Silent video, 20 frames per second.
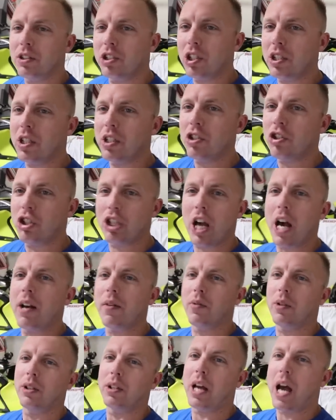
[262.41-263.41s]
just in
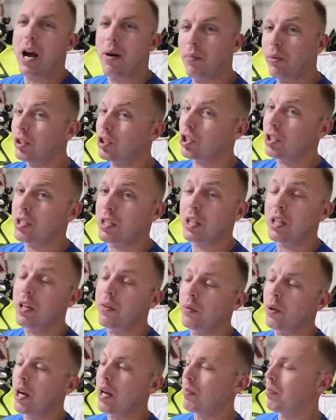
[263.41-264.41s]
general, not with just the
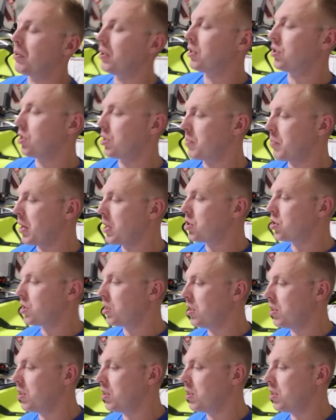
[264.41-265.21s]
giveaway, but just make sure,